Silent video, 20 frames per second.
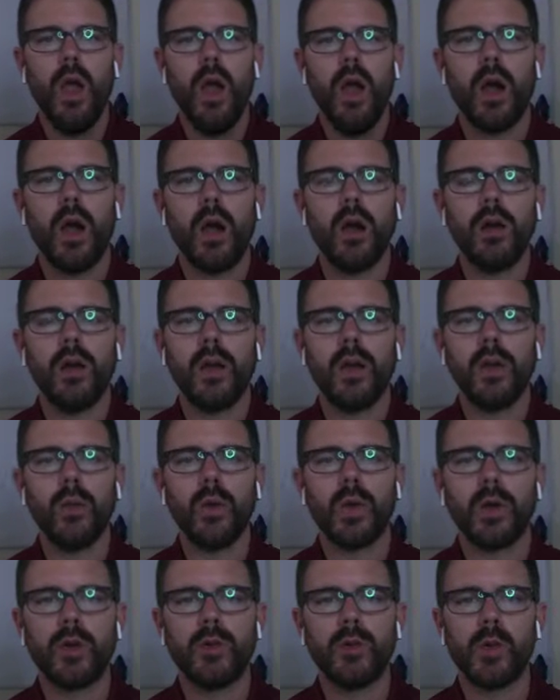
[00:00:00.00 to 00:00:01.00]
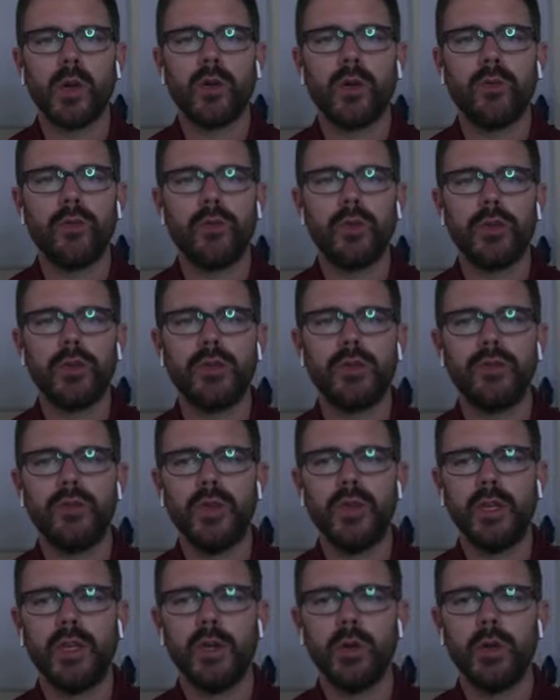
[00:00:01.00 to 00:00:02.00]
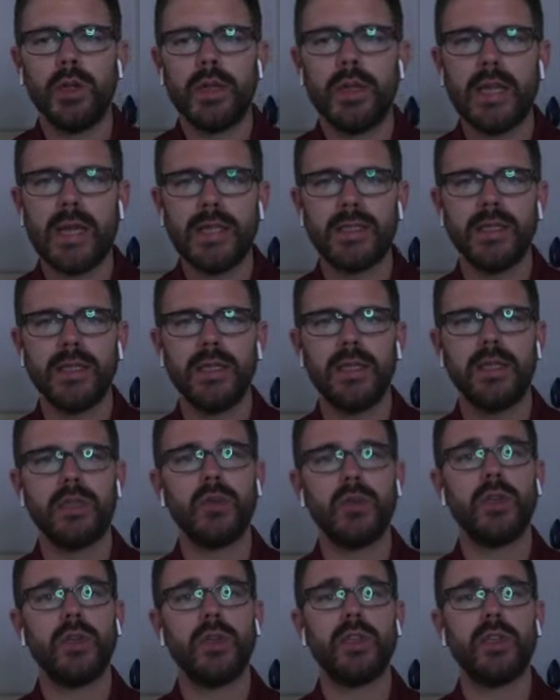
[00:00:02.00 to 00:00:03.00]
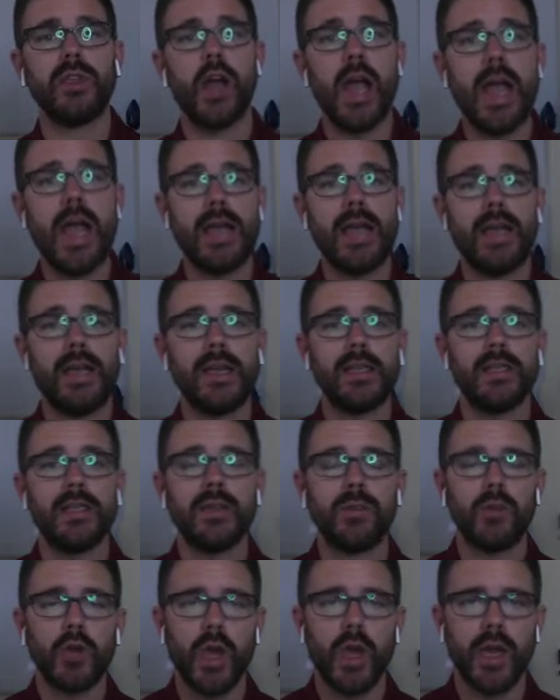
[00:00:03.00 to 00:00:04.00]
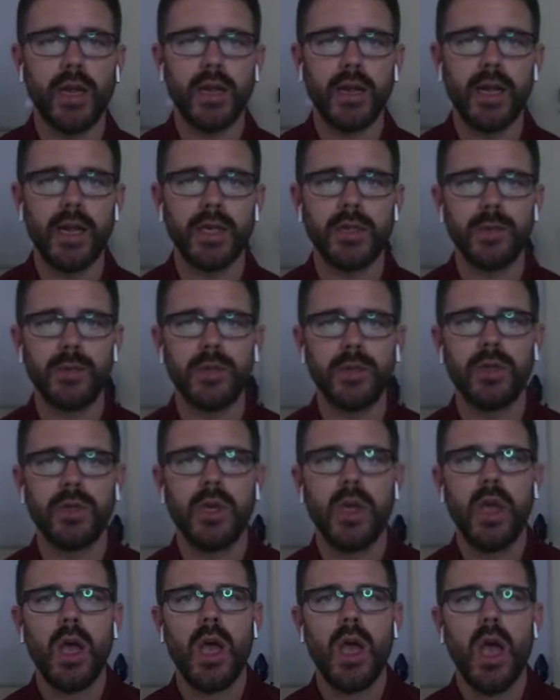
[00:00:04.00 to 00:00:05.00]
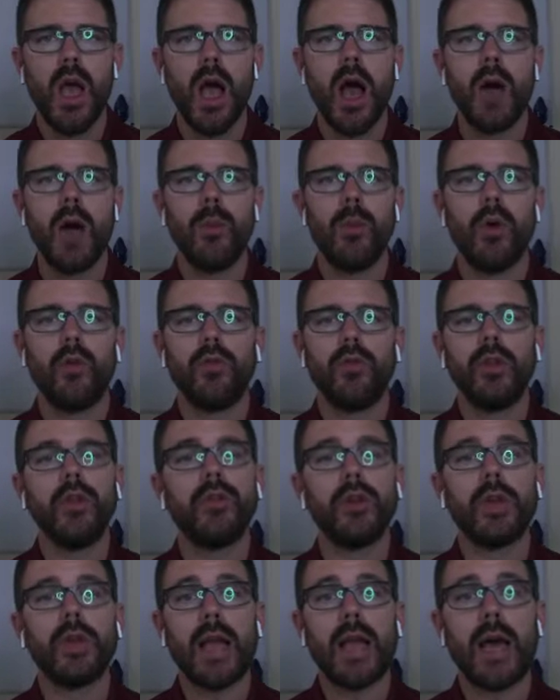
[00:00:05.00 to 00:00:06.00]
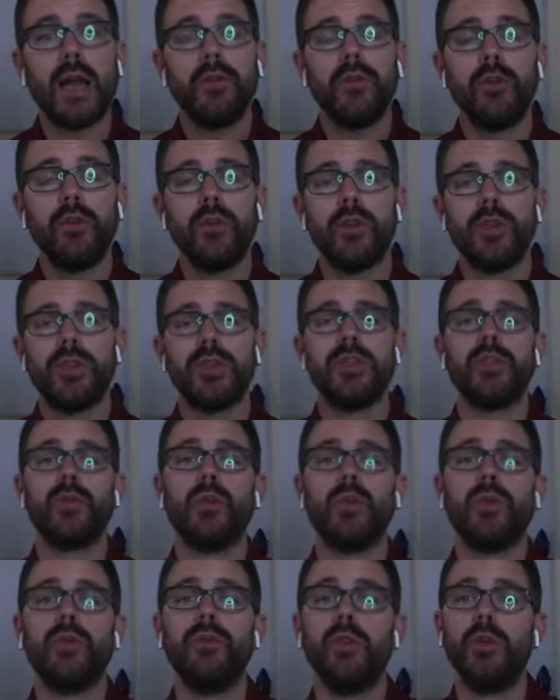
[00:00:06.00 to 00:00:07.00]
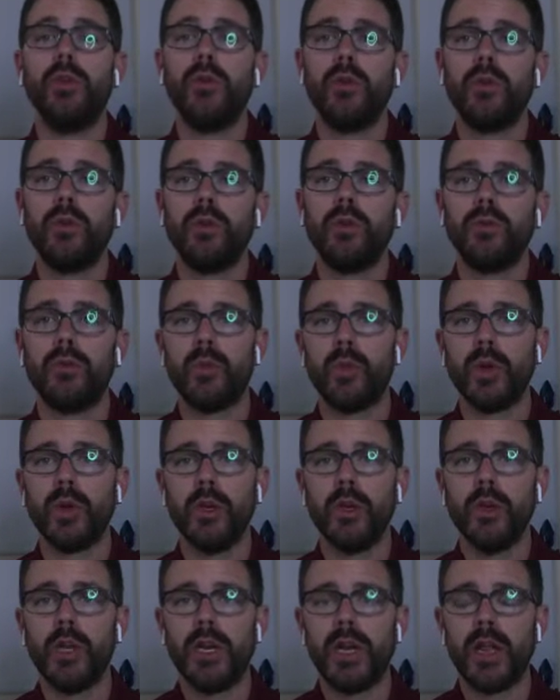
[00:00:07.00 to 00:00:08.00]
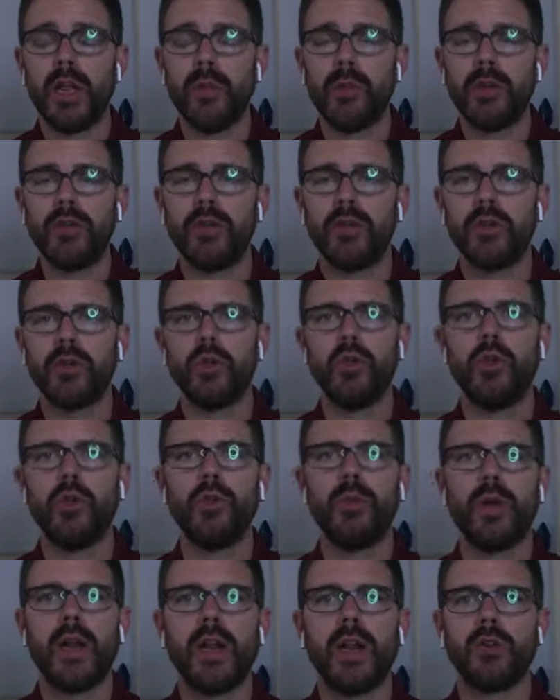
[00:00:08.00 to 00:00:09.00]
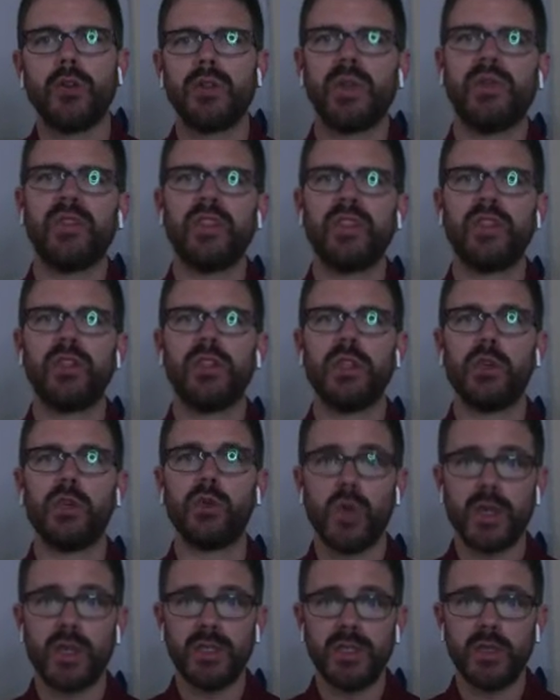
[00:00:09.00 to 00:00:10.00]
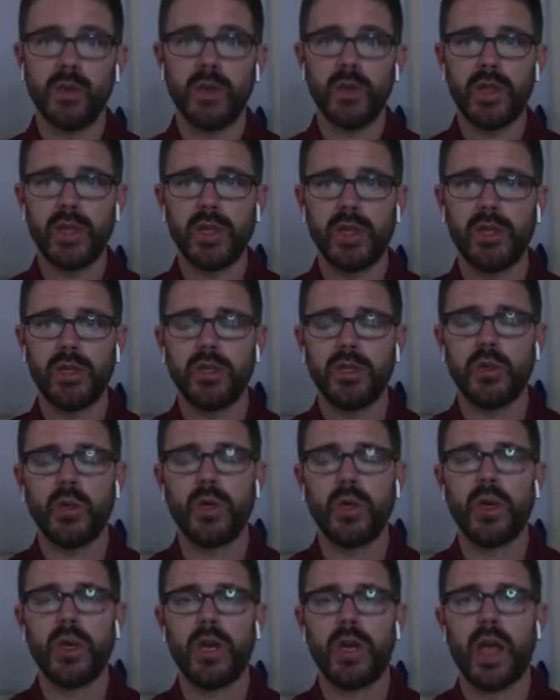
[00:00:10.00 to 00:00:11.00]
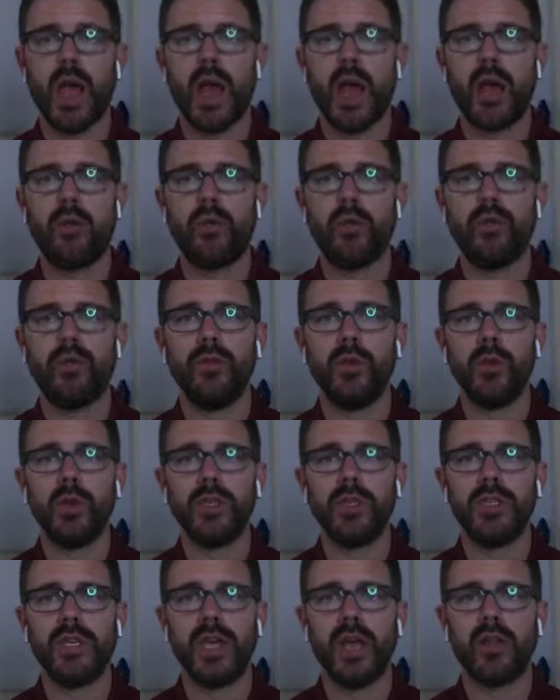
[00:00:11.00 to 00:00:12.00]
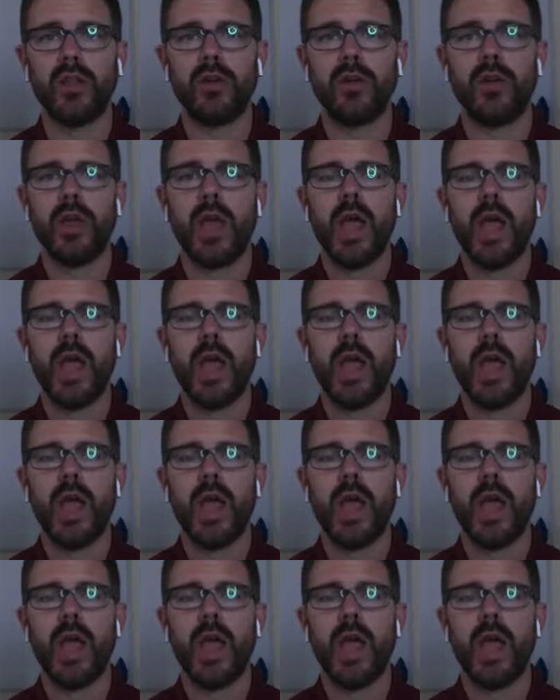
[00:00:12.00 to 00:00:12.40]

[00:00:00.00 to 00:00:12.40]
All right, welcome to our first video lesson. This one is on adding and subtracting decimals. Hopefully for a lot of you, this is a review from what you did in elementary school, but I know some of us are a little rusty with it, so we're gonna kind of review it together.